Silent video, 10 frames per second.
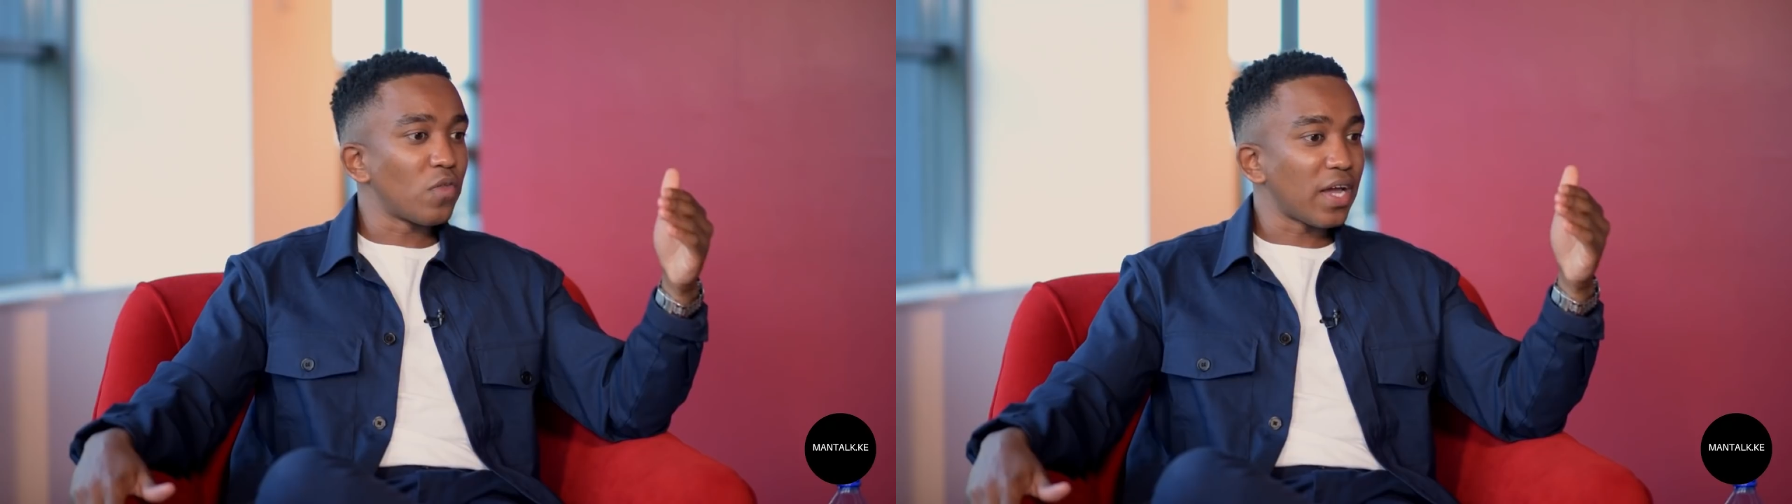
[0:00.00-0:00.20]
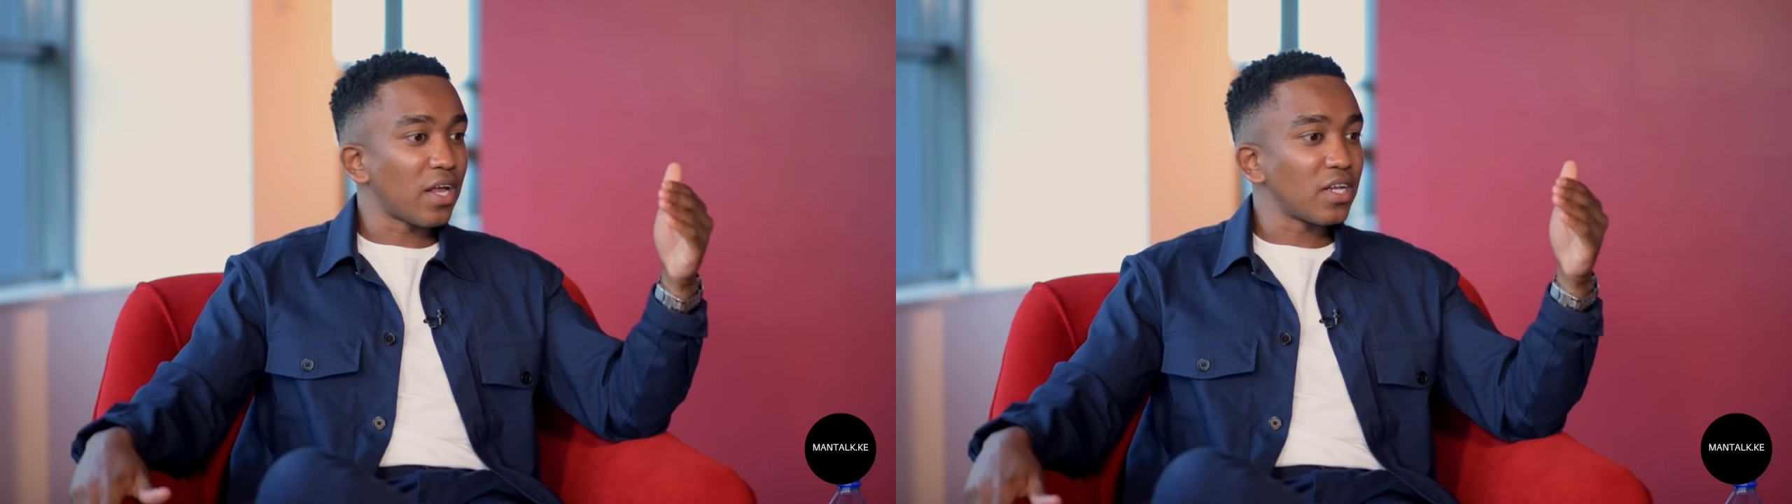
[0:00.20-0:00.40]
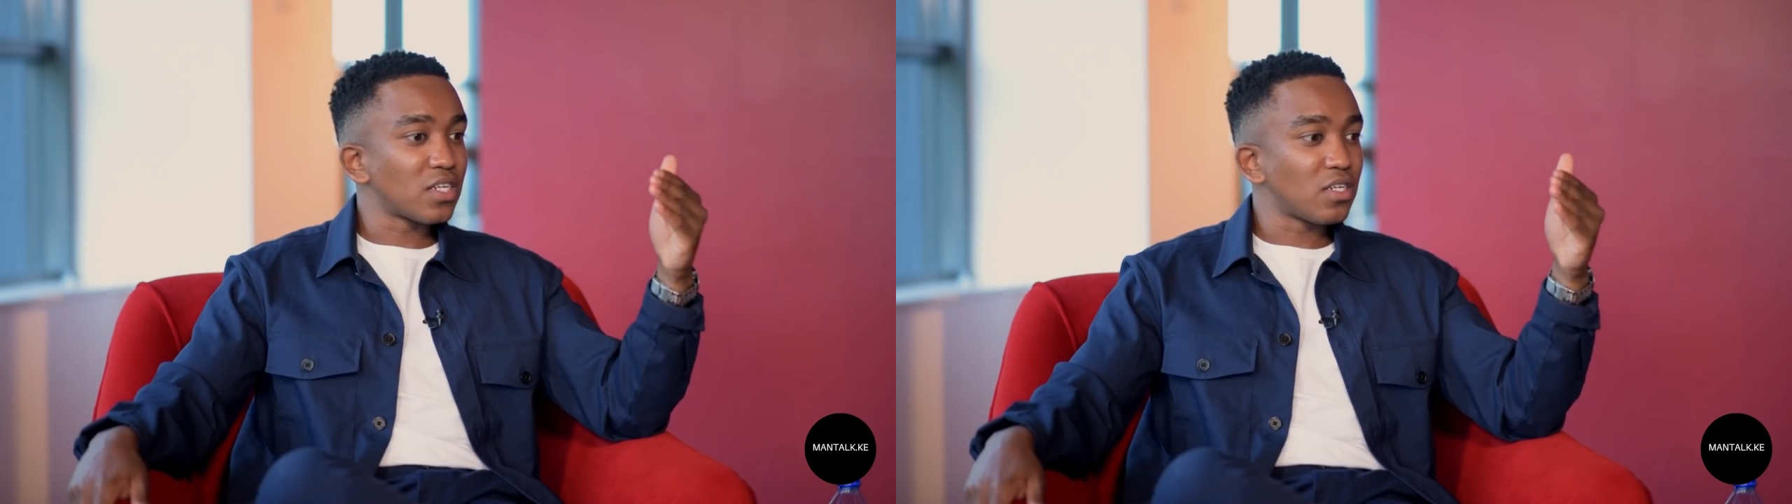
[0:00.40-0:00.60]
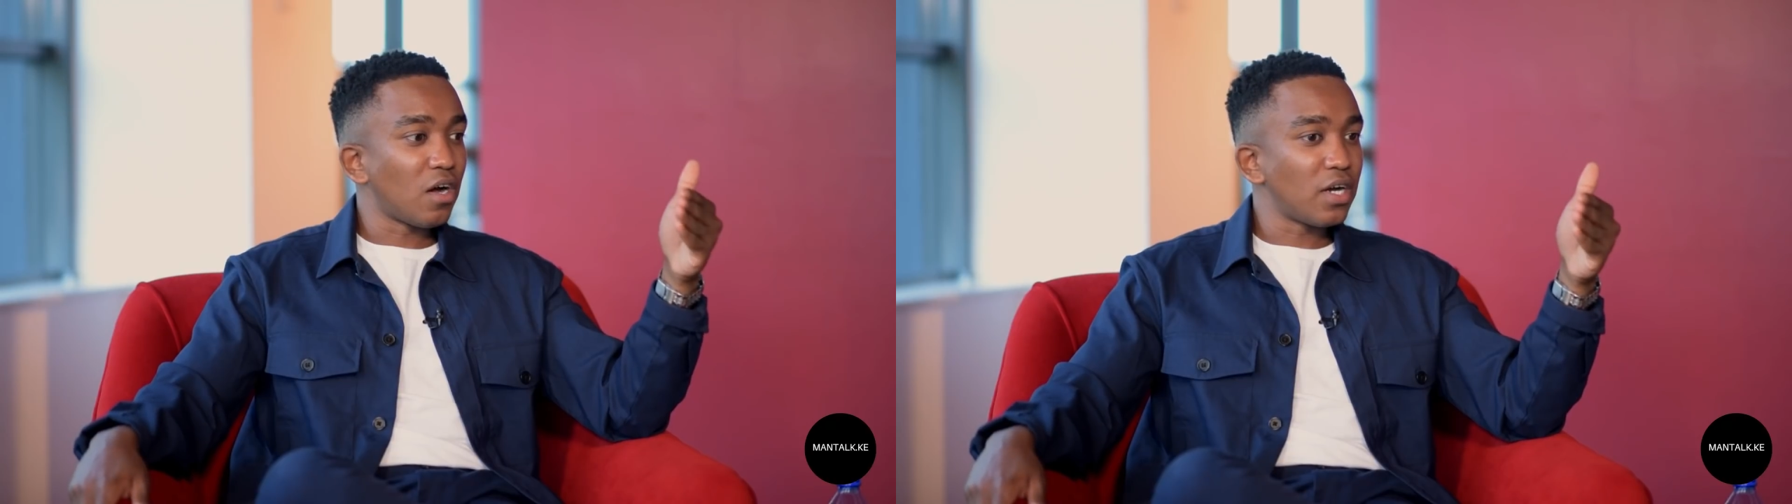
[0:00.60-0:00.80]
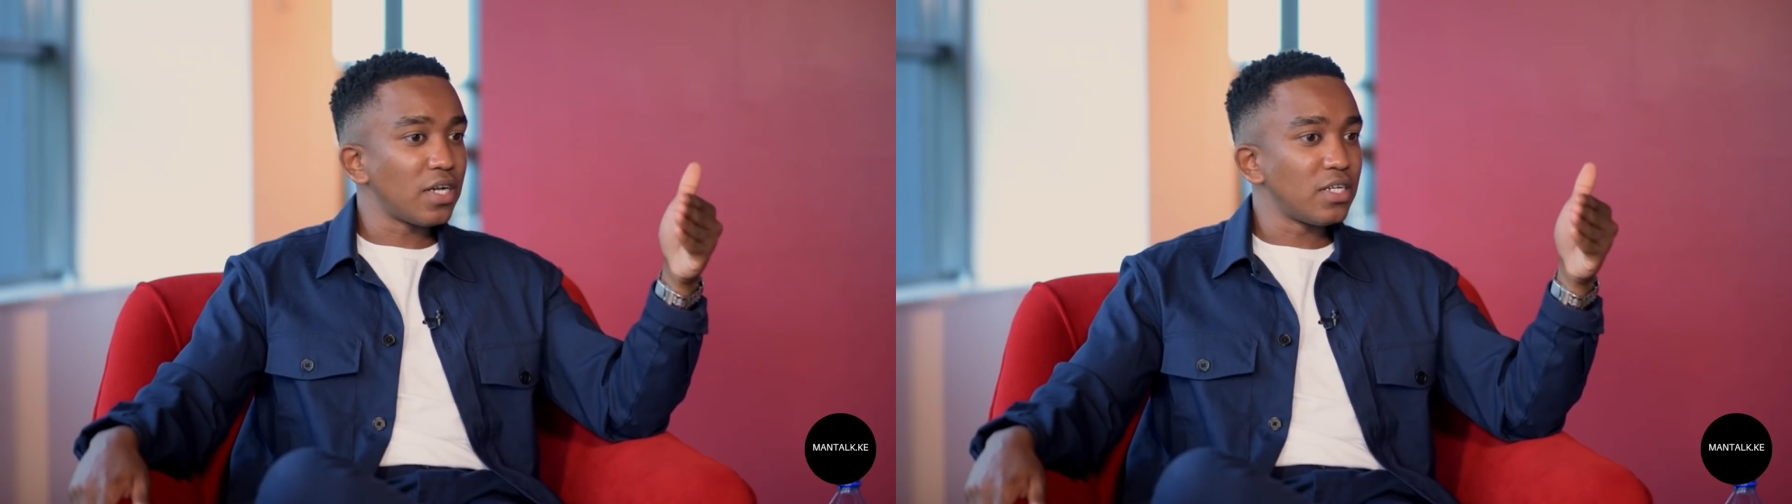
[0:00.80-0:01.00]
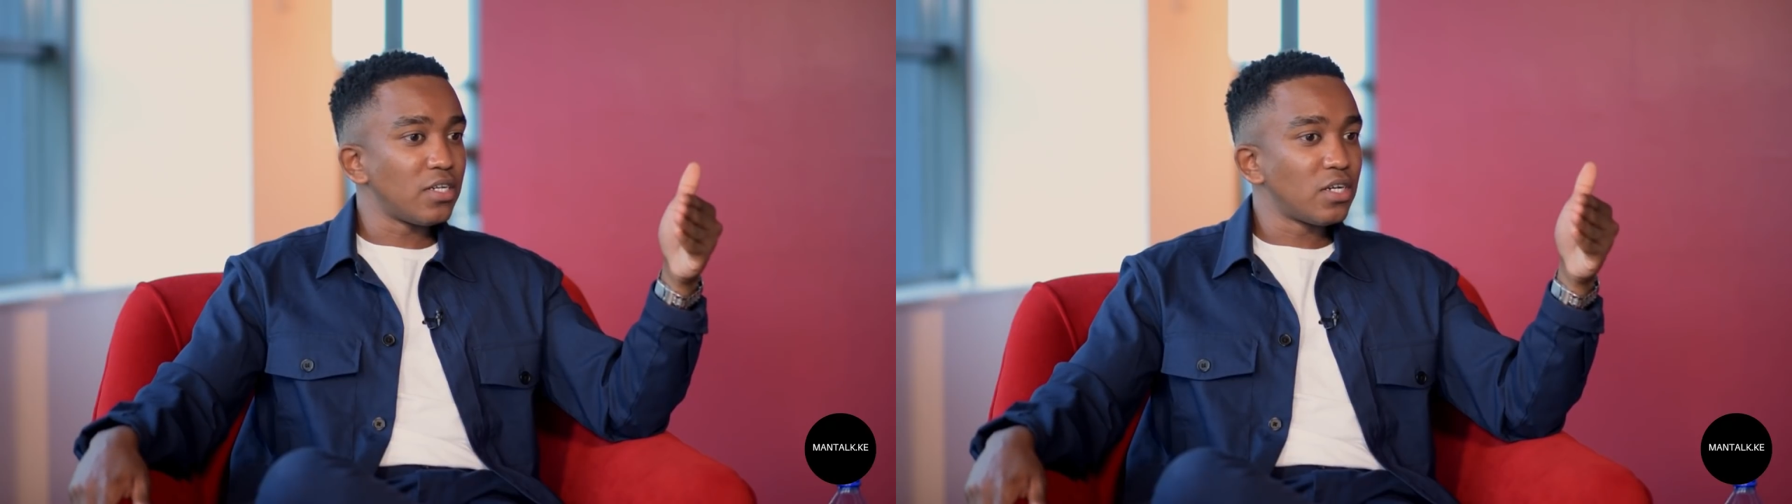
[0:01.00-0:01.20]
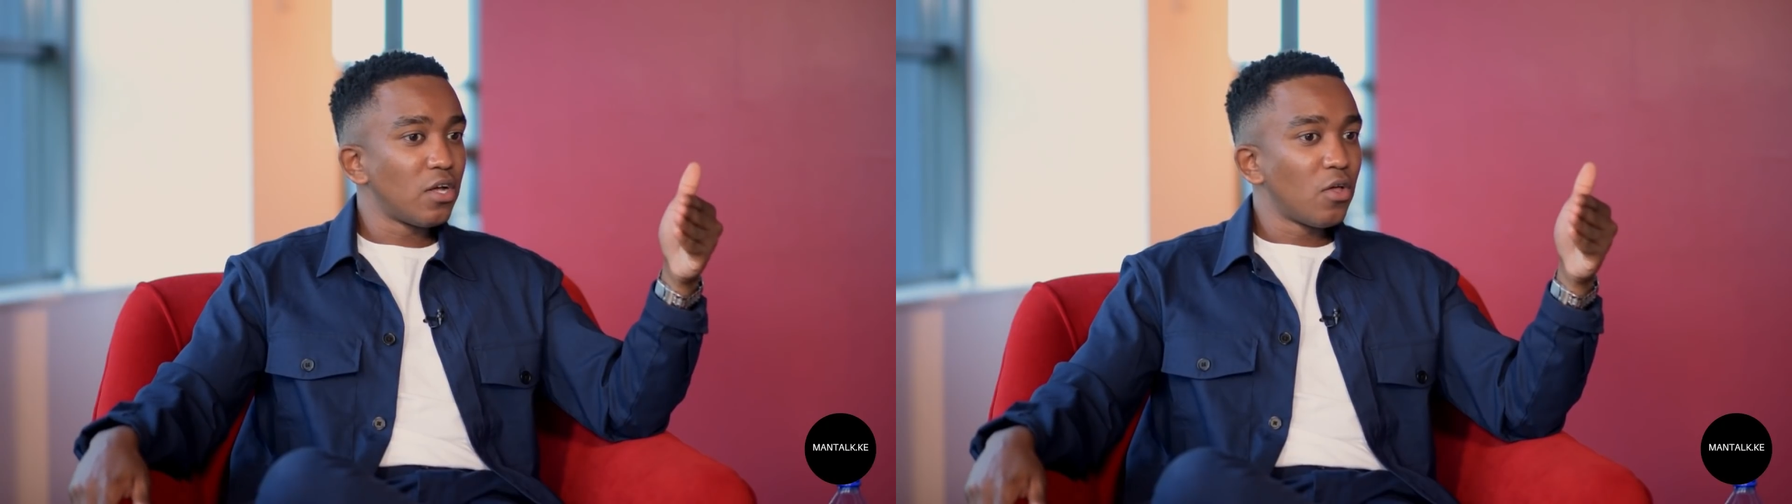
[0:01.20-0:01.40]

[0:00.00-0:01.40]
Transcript: there and I started